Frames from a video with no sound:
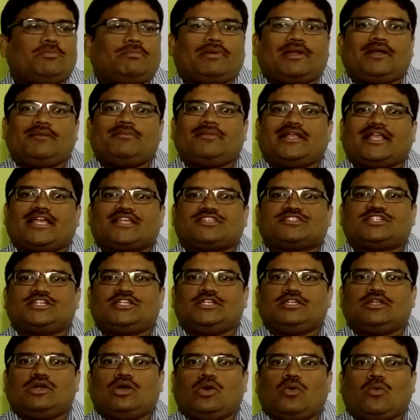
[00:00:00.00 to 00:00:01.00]
Pulmonary
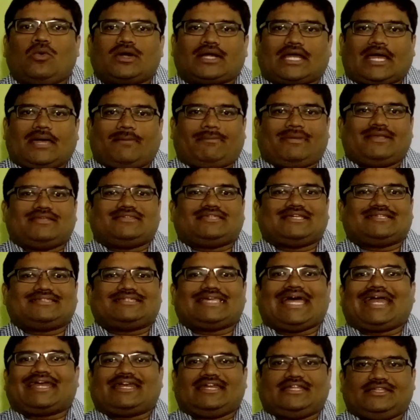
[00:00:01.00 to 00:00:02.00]
exchange, what happens
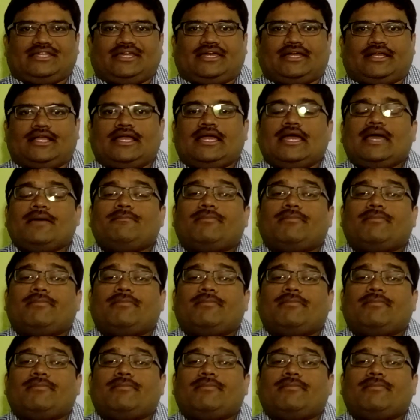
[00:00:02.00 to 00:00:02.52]
exactly there?